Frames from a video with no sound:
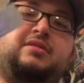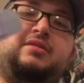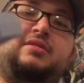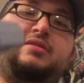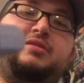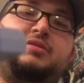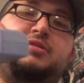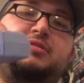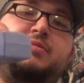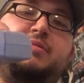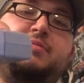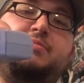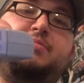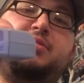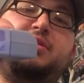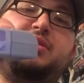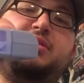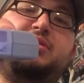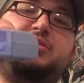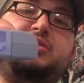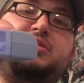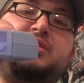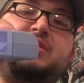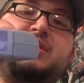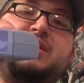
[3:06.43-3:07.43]
Someone put
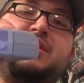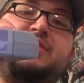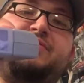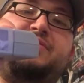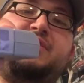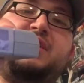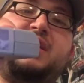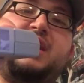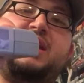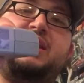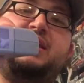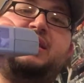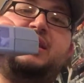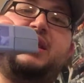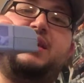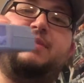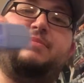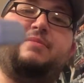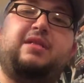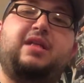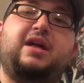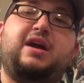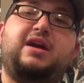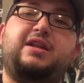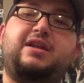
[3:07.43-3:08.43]
a nifty end
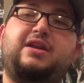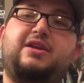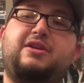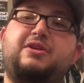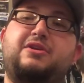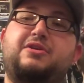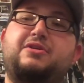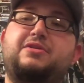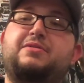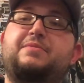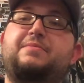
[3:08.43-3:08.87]
label on there.